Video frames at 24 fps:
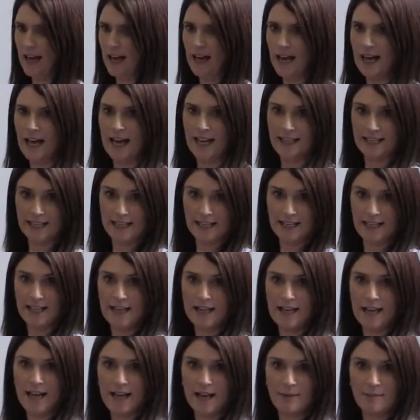
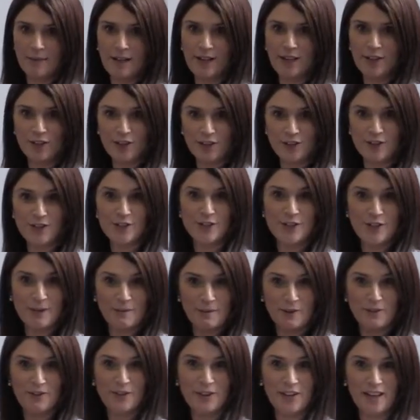Anna alluded to some
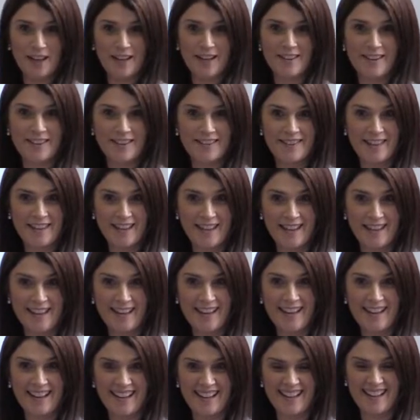of
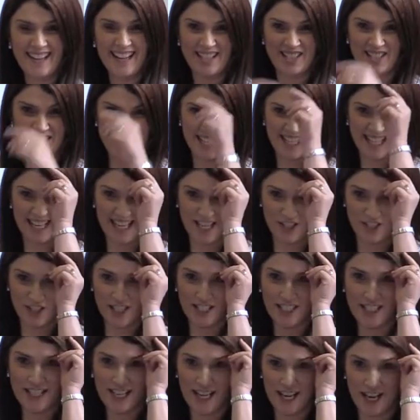the
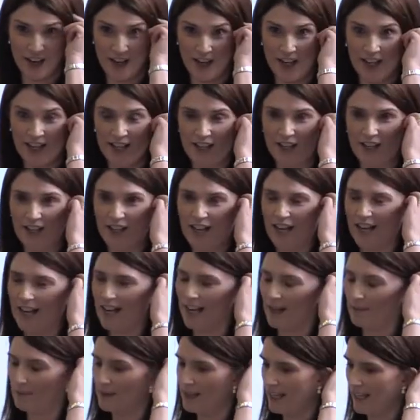legislation earlier
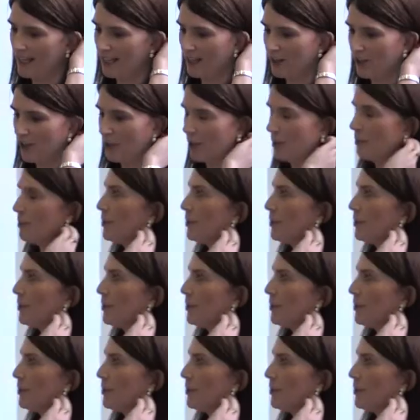in her